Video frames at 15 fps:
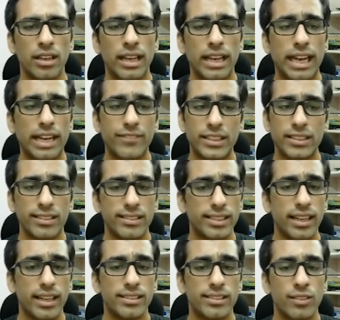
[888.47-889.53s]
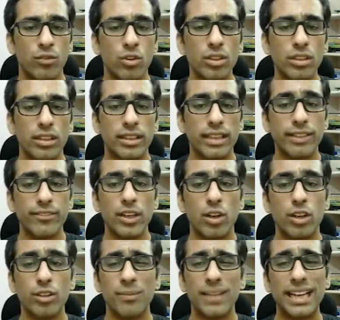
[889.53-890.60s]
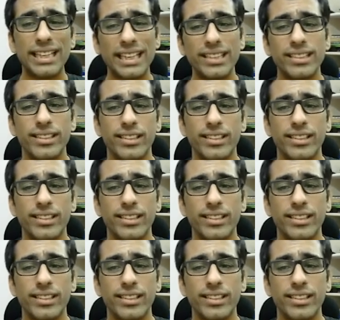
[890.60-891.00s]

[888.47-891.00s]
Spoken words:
And when the CLI is invoked, Click will automatically